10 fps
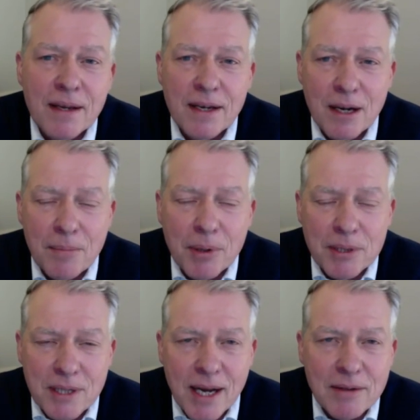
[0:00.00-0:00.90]
And I
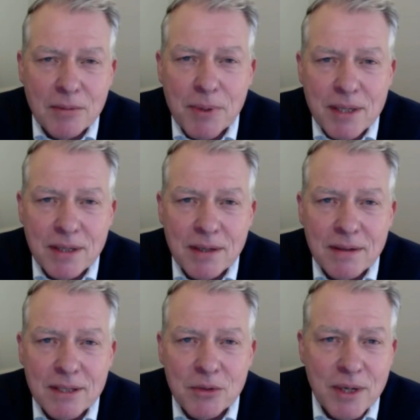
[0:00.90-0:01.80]
pointed out to Peter that
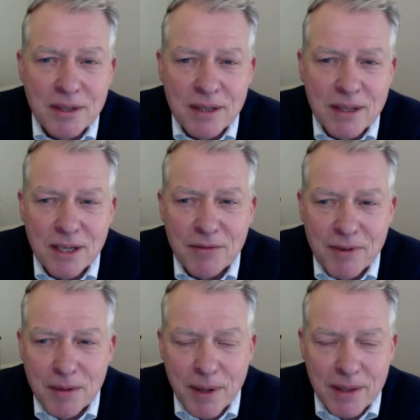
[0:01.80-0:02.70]
Sweden did it
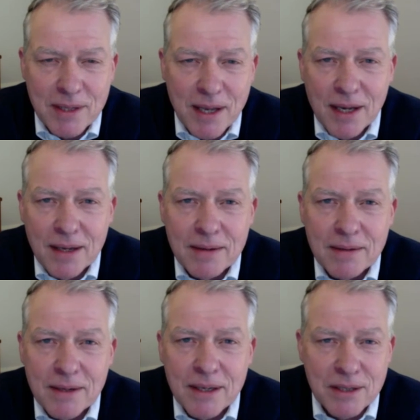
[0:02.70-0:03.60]
differently because
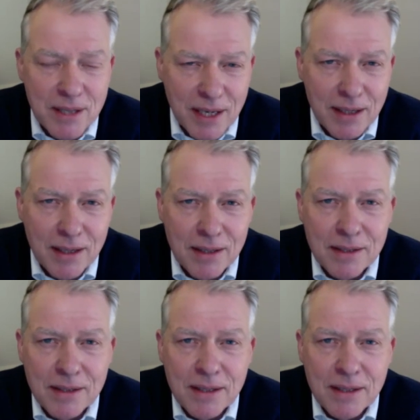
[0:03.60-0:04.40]
Tegnell and